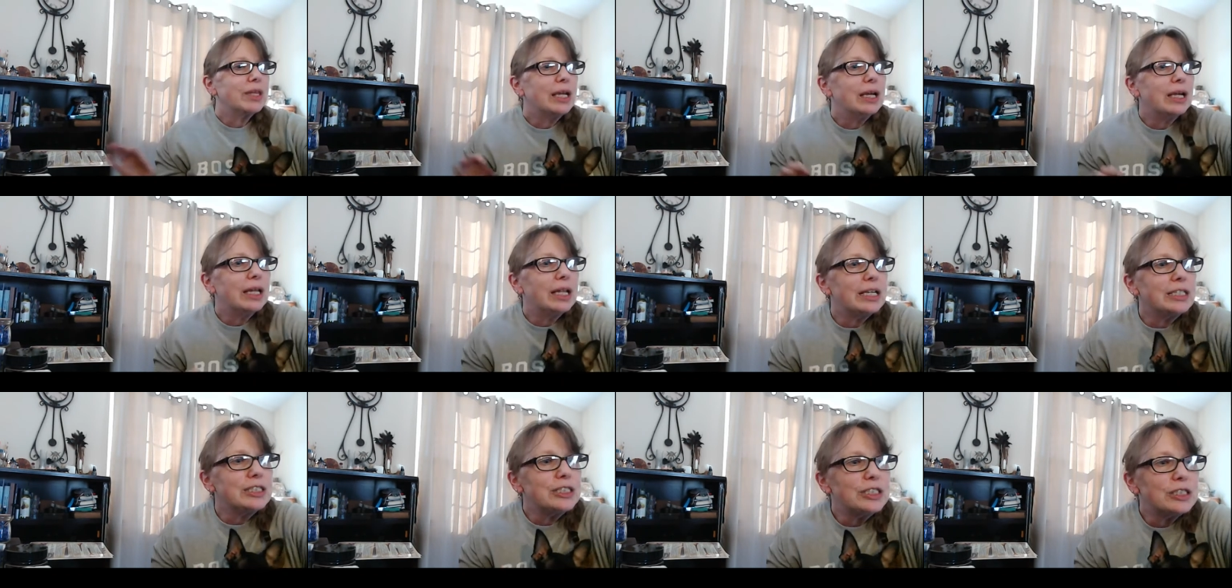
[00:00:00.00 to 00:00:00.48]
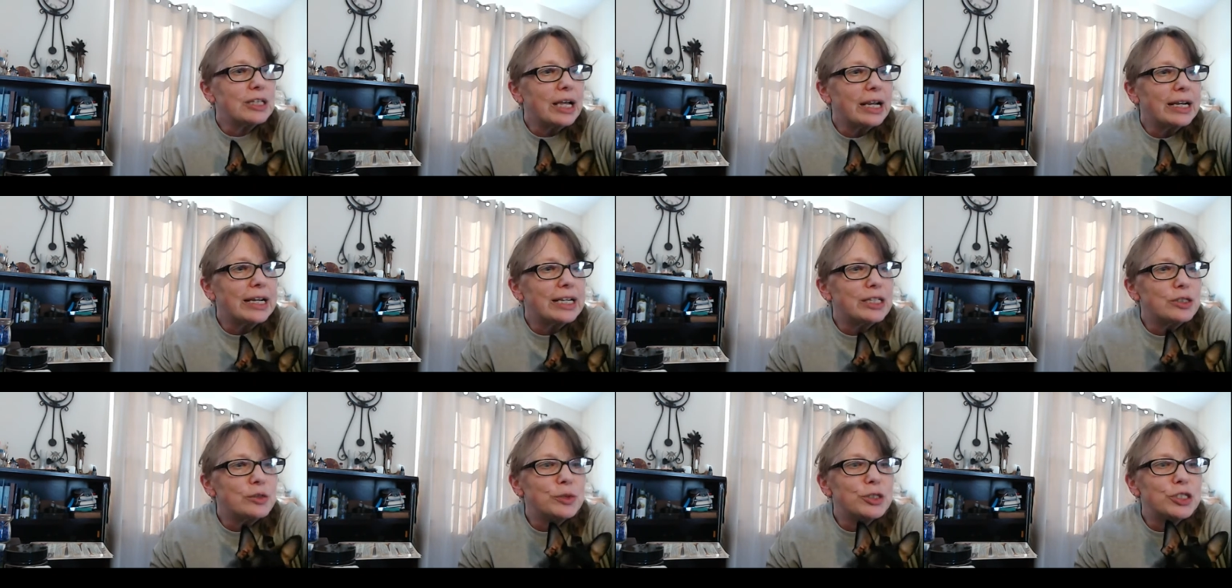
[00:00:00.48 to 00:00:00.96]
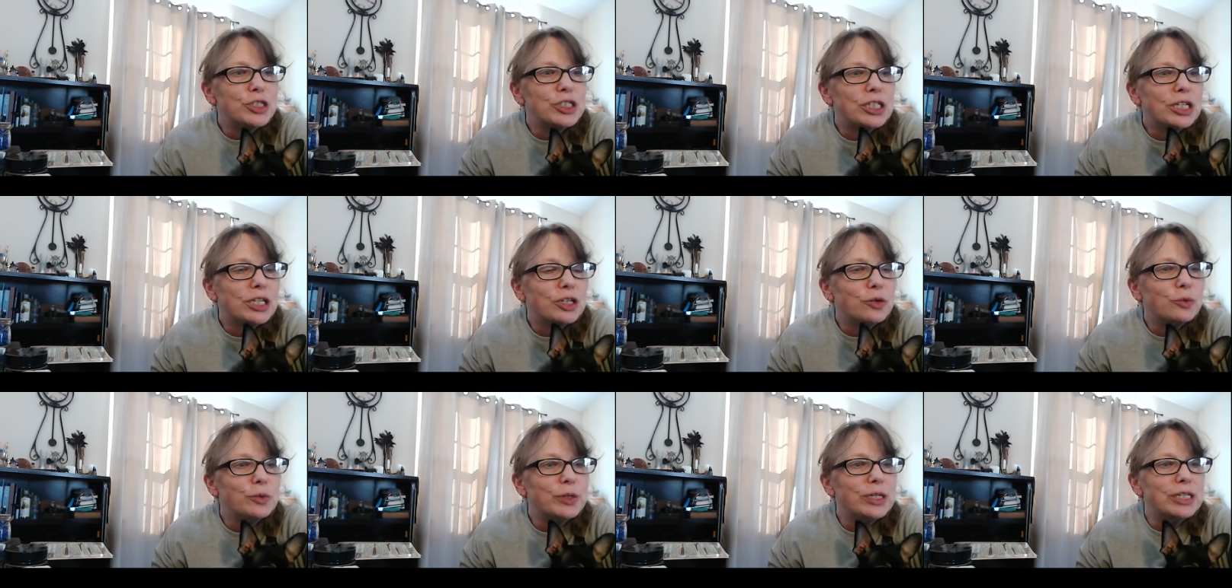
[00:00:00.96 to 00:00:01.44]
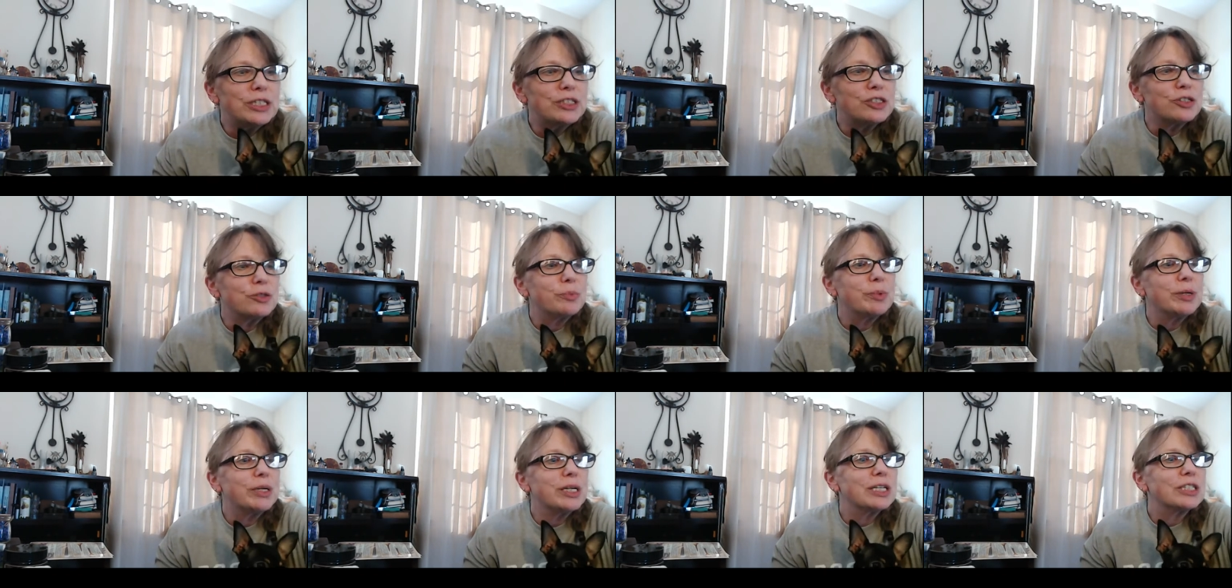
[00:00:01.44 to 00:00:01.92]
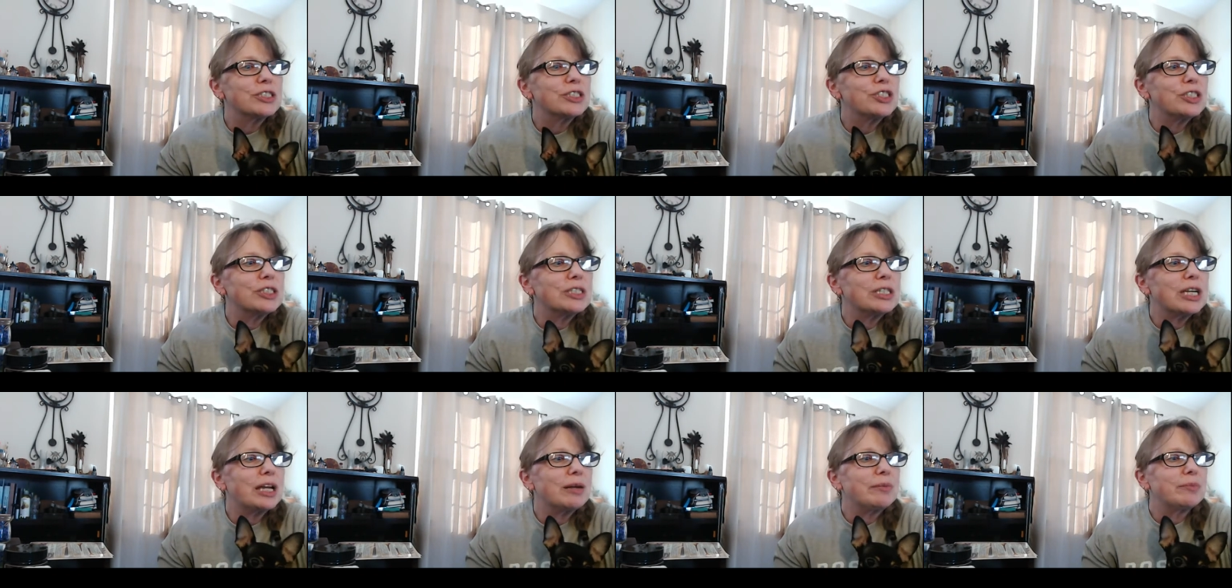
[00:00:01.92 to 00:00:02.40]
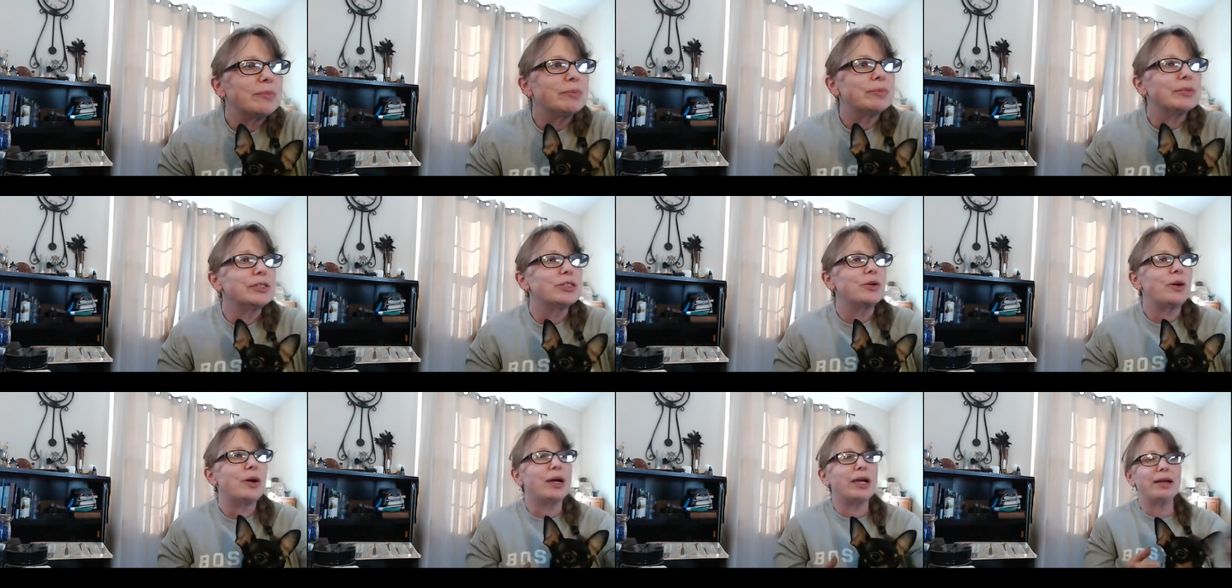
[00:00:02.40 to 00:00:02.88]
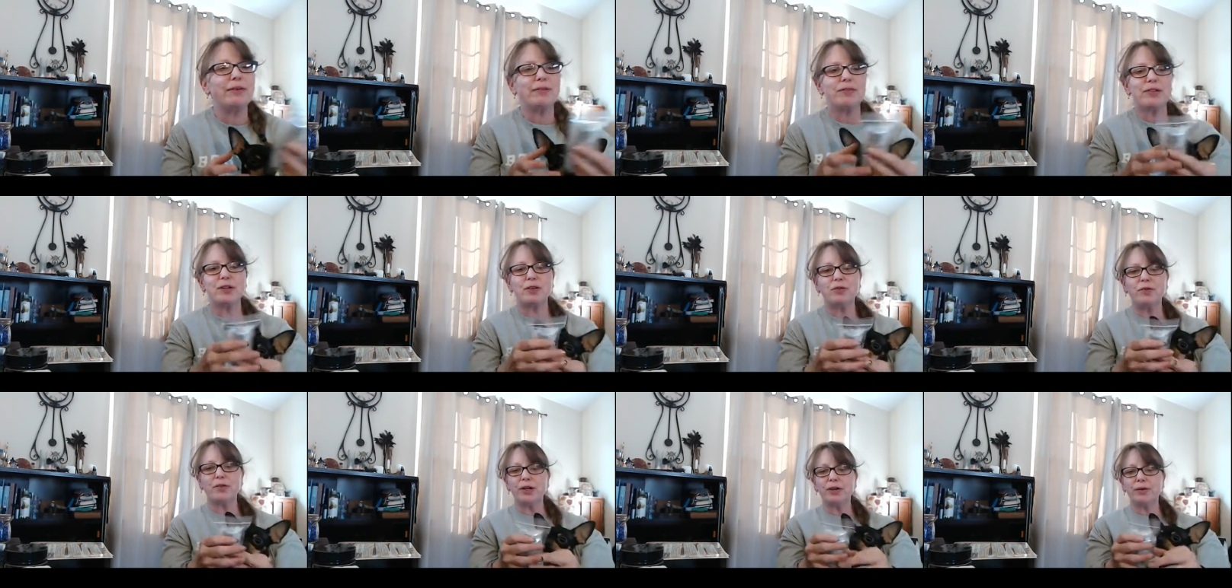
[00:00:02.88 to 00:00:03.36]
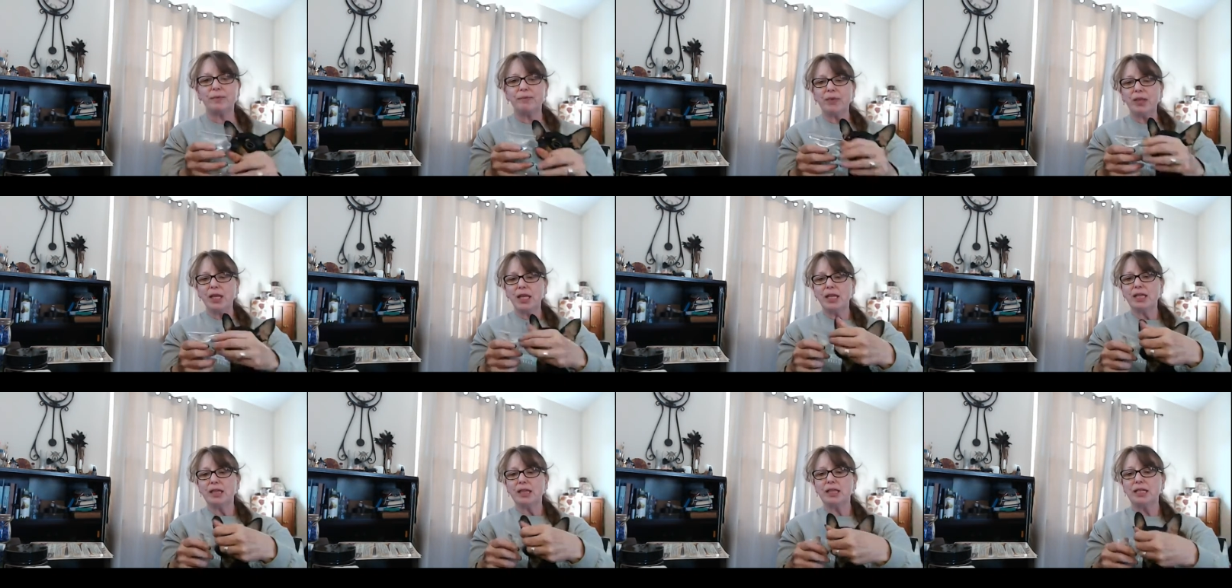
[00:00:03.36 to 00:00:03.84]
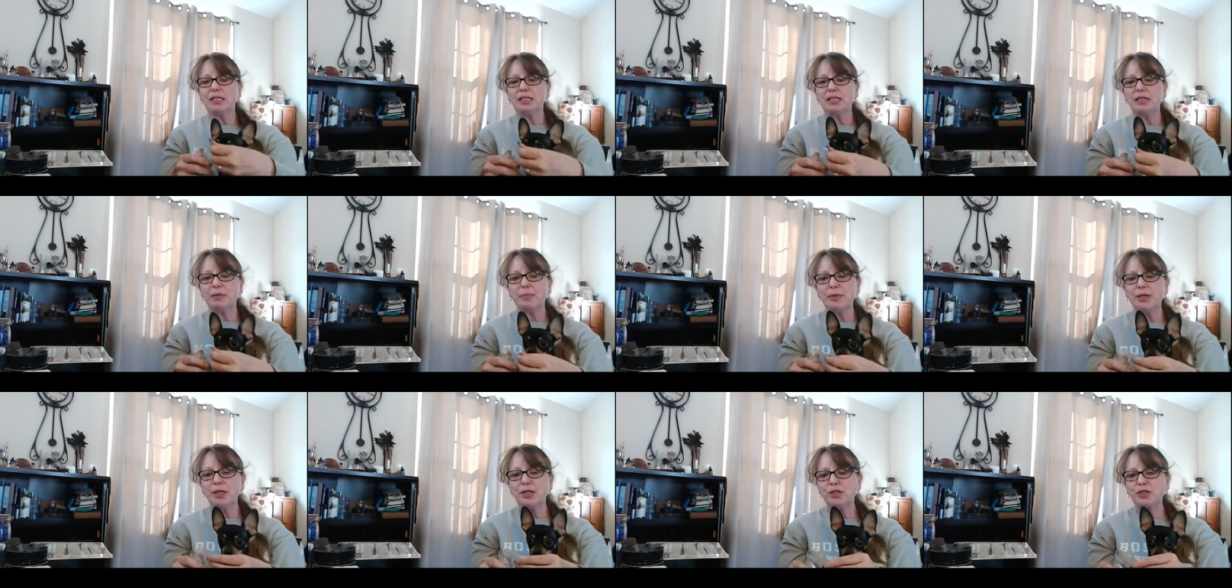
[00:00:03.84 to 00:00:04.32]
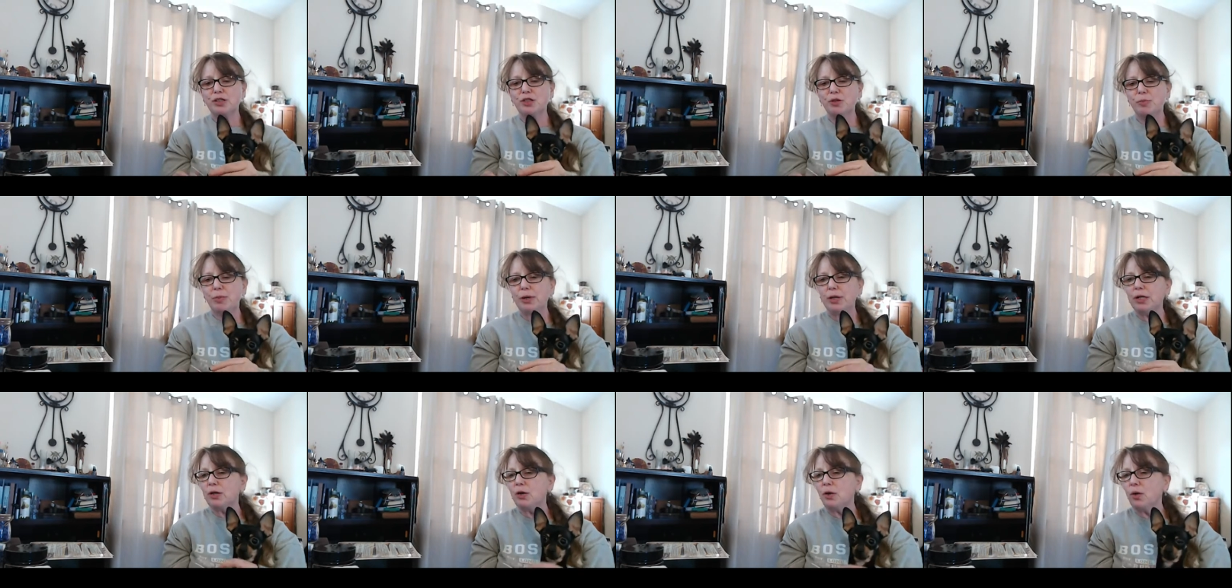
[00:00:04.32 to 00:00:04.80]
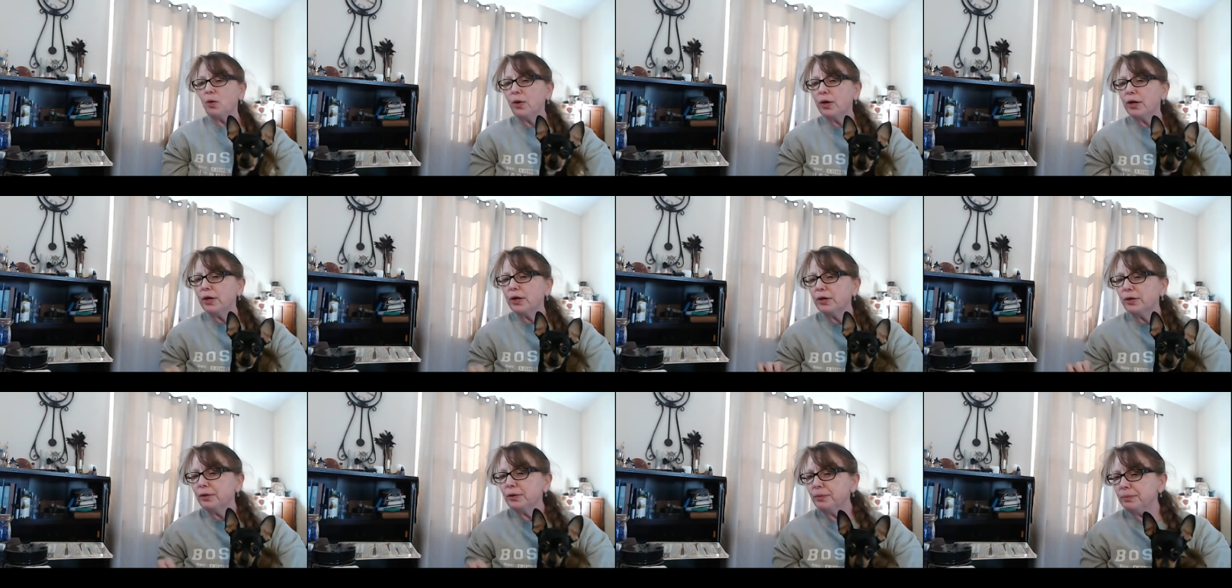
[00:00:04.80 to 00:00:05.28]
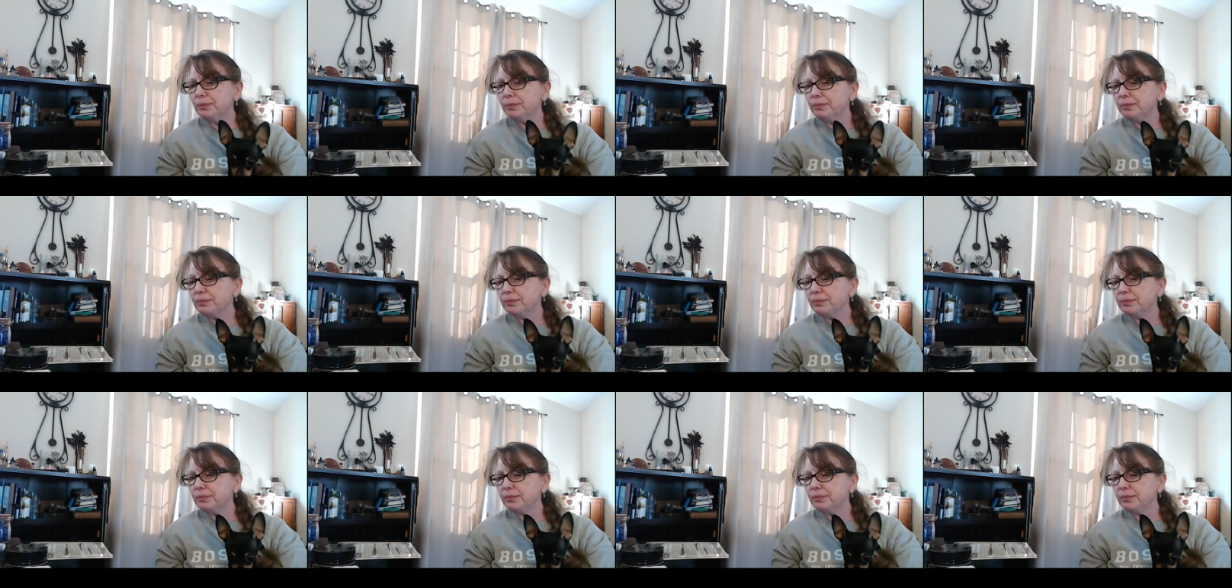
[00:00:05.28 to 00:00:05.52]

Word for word: That's just, I guess we're just going to reach because she's got, so I have it over here. This appears to be an oil.